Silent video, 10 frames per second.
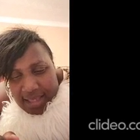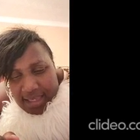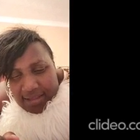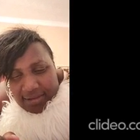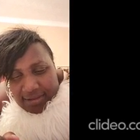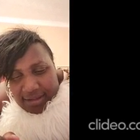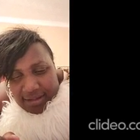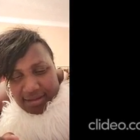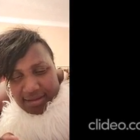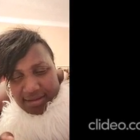
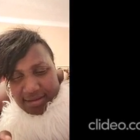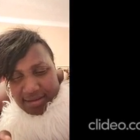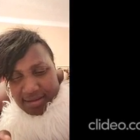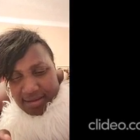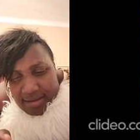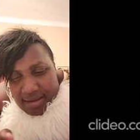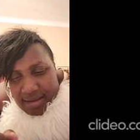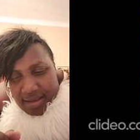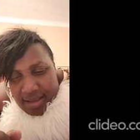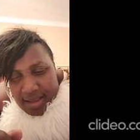Kingston.
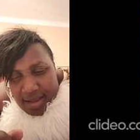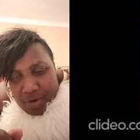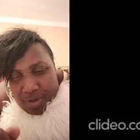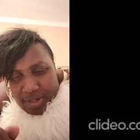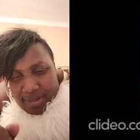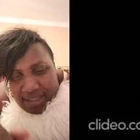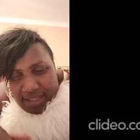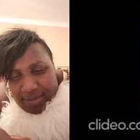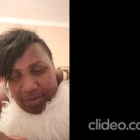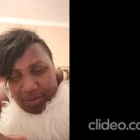Oh, them
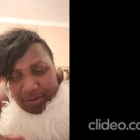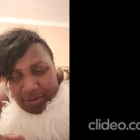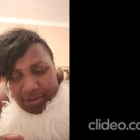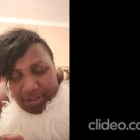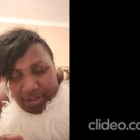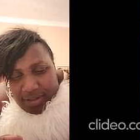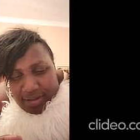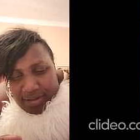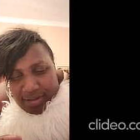attack about 13.